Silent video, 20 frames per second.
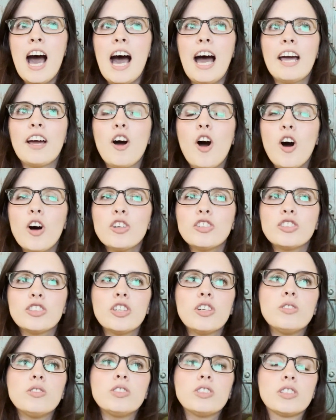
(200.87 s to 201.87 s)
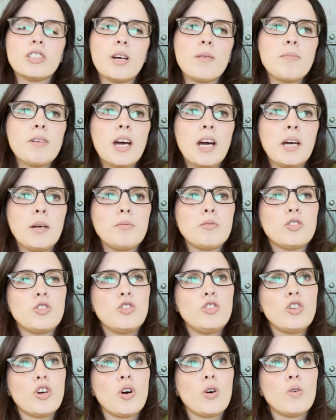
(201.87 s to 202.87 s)
I also sometimes
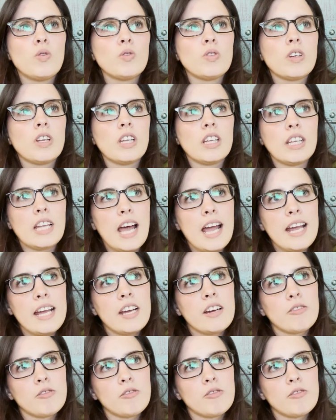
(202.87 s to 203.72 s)
don't like